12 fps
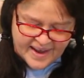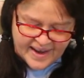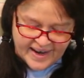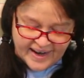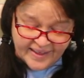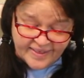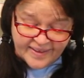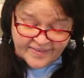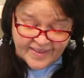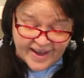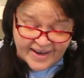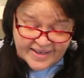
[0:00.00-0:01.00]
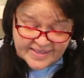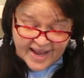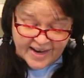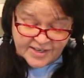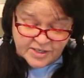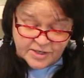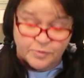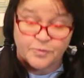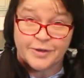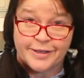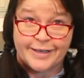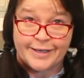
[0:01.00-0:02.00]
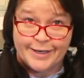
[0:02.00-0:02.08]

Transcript: And I think that is actually really